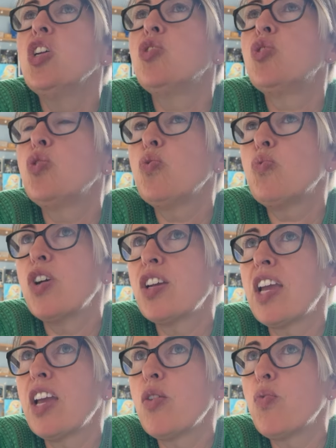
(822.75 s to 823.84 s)
to
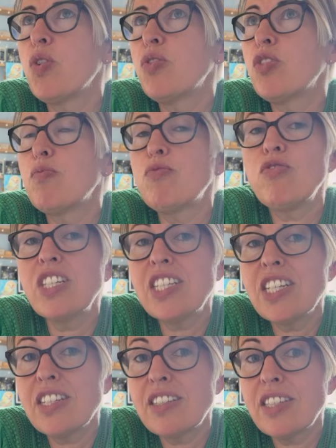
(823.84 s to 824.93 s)
working with the
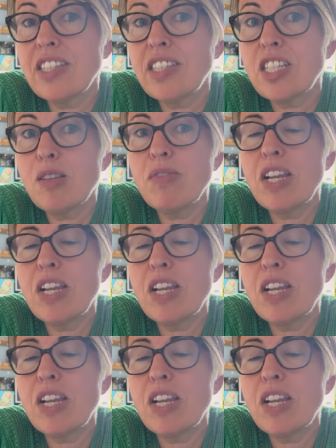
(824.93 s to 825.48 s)
meridian system,